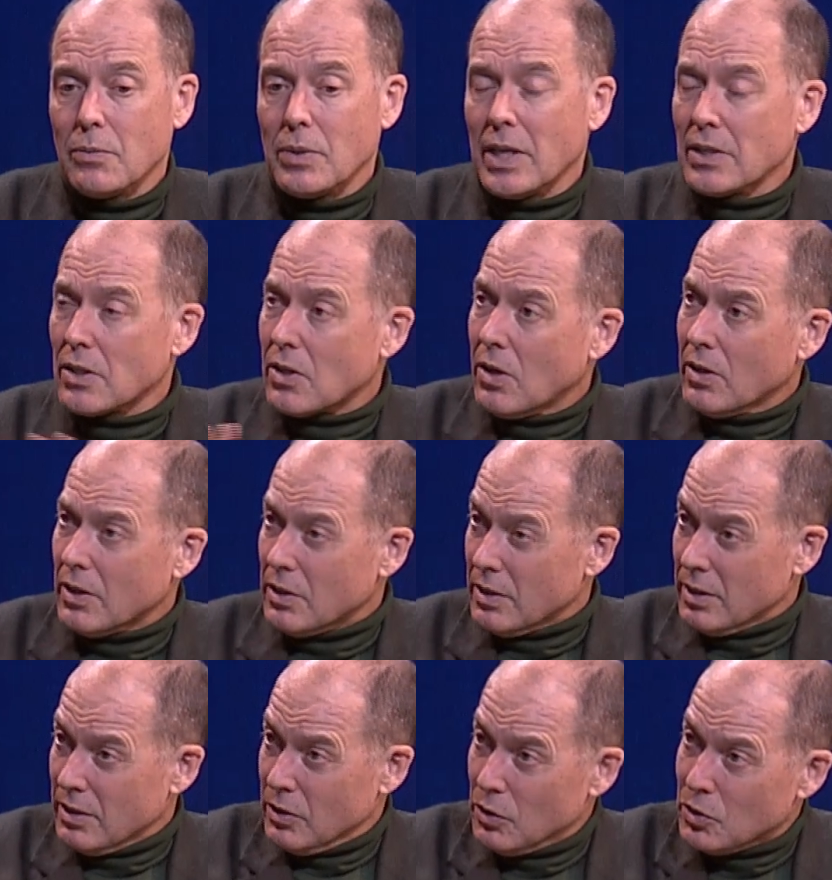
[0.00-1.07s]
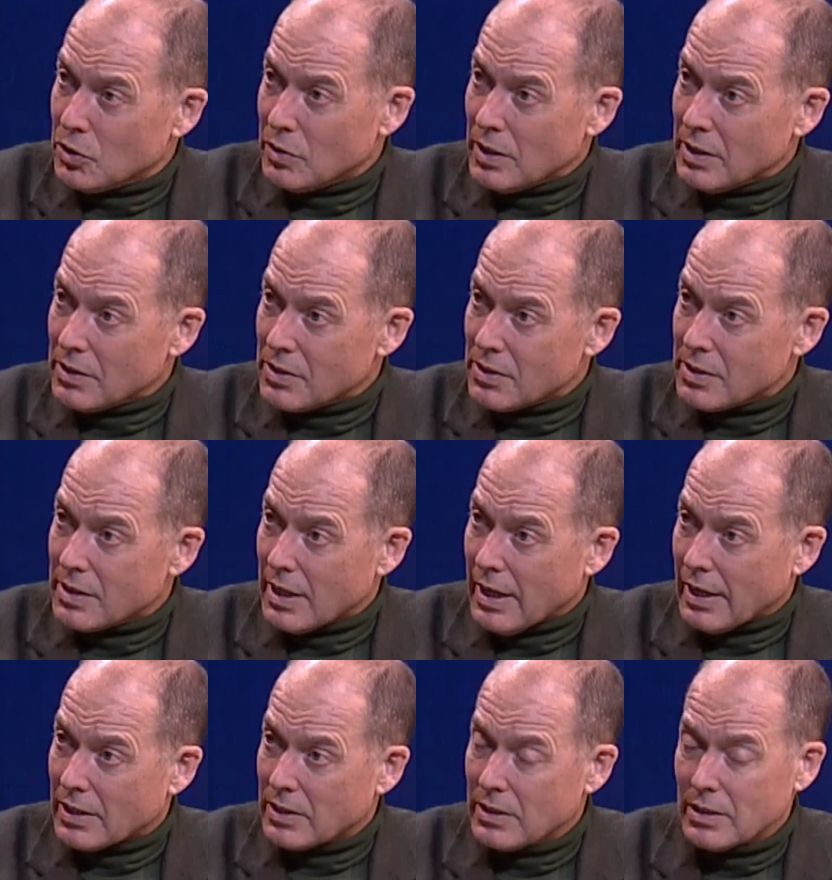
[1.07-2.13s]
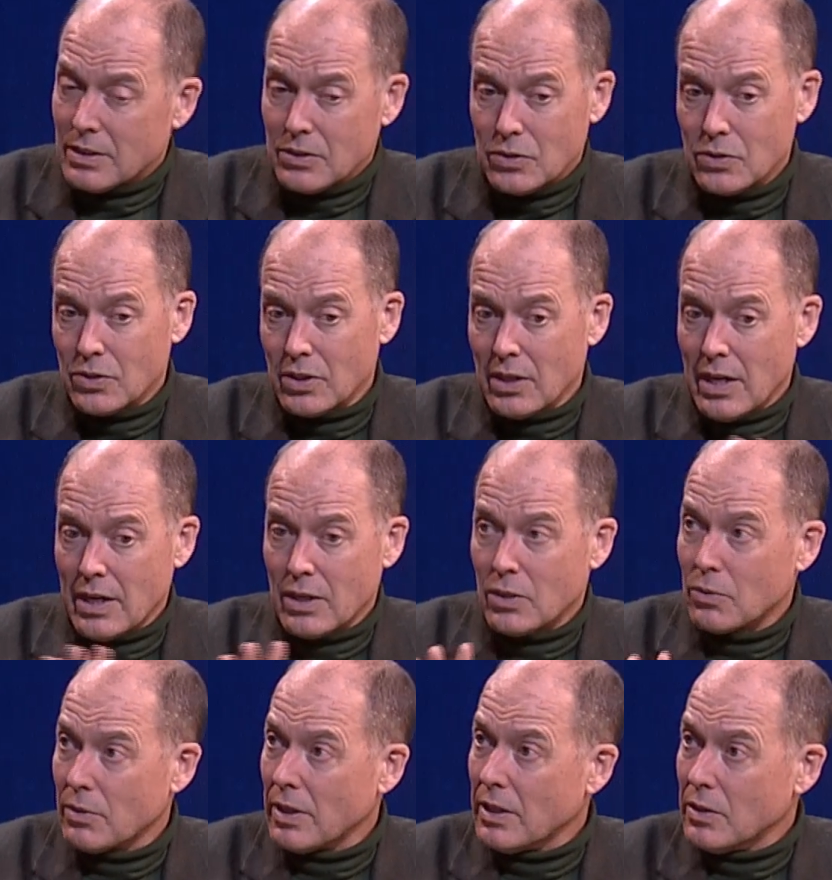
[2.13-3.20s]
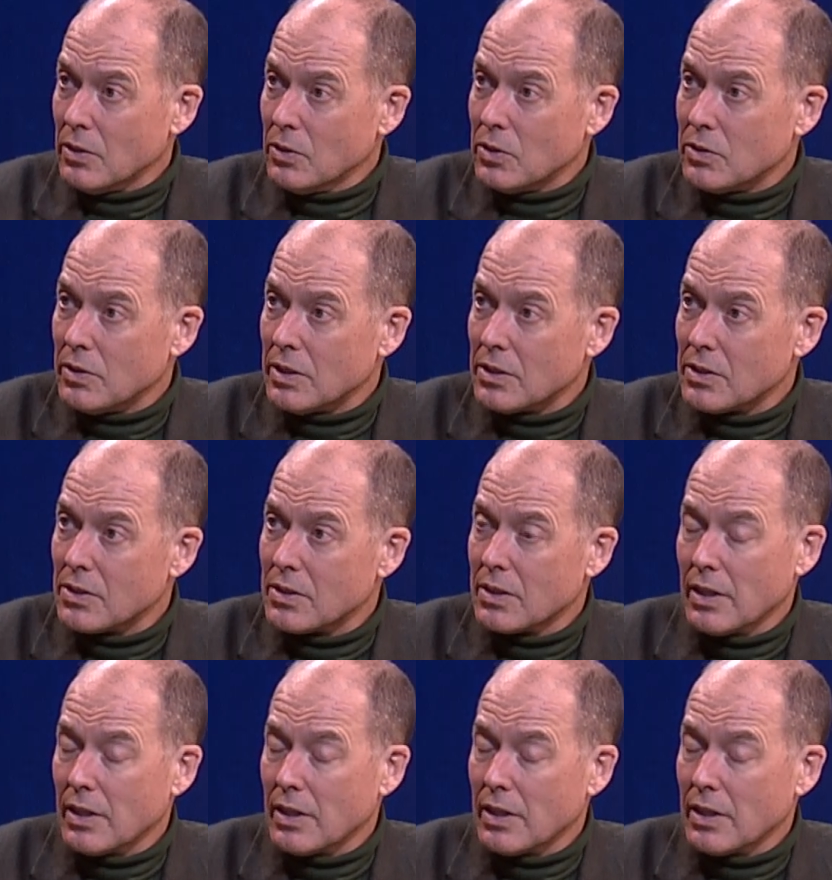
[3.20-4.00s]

we like to call it nutrients, actually, because there's a lot of great nutrients.